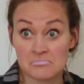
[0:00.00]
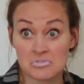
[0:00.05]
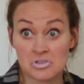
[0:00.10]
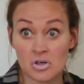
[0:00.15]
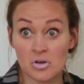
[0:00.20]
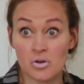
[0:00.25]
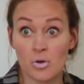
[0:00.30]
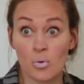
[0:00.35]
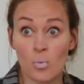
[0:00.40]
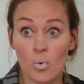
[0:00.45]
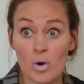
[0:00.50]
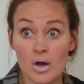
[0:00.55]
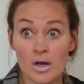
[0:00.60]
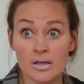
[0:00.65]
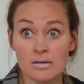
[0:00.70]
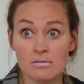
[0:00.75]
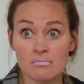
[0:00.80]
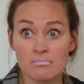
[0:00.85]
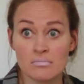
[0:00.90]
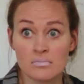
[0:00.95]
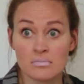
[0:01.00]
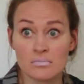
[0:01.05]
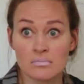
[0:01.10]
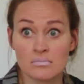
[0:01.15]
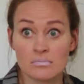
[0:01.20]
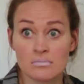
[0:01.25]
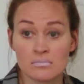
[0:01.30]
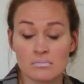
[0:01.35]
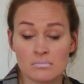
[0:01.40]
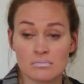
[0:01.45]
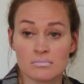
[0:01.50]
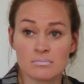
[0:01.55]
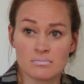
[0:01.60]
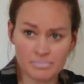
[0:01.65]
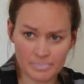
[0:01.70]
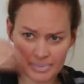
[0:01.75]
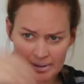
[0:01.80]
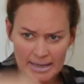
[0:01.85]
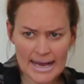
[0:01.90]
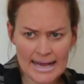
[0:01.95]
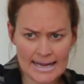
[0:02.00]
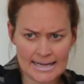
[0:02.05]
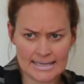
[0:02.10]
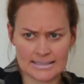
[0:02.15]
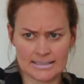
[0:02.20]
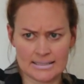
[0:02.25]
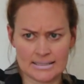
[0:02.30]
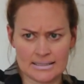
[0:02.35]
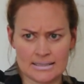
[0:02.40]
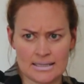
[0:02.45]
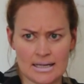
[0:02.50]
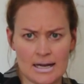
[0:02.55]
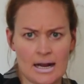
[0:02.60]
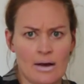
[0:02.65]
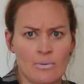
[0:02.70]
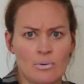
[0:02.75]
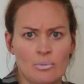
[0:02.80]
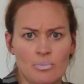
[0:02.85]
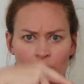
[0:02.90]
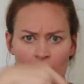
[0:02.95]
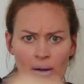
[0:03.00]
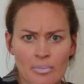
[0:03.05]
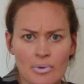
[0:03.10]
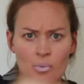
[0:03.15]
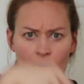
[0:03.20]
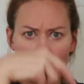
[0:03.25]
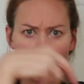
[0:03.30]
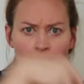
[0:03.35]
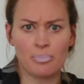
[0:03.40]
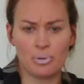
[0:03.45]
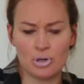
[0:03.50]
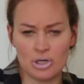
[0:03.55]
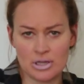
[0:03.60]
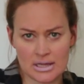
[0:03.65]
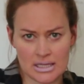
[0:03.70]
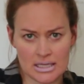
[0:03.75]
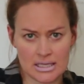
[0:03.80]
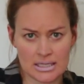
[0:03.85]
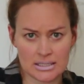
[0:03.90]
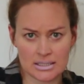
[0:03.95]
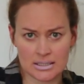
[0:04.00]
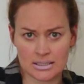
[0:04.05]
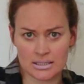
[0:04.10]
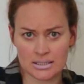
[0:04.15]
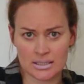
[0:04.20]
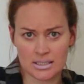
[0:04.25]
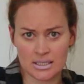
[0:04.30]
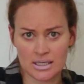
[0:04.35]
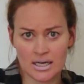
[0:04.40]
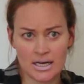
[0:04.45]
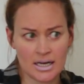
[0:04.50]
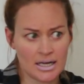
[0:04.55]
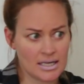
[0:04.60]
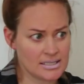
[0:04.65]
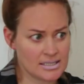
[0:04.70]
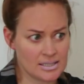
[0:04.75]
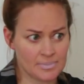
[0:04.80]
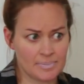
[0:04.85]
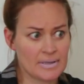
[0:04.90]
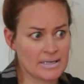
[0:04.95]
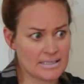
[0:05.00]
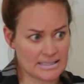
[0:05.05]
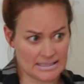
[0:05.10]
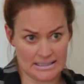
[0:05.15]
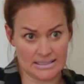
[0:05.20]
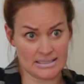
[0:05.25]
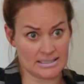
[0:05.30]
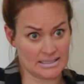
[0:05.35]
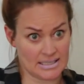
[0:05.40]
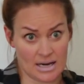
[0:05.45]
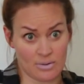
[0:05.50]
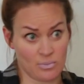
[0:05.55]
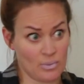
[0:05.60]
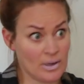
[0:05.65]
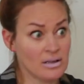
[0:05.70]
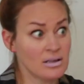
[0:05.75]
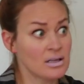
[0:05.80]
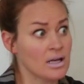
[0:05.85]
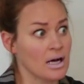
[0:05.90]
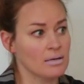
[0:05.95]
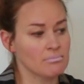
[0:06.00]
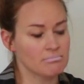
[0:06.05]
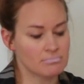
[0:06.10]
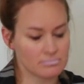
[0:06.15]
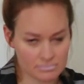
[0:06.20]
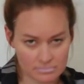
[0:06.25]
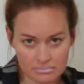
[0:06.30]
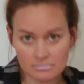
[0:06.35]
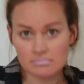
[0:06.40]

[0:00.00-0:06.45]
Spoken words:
So the one place that I would probably want to put this is the place it is not welcome.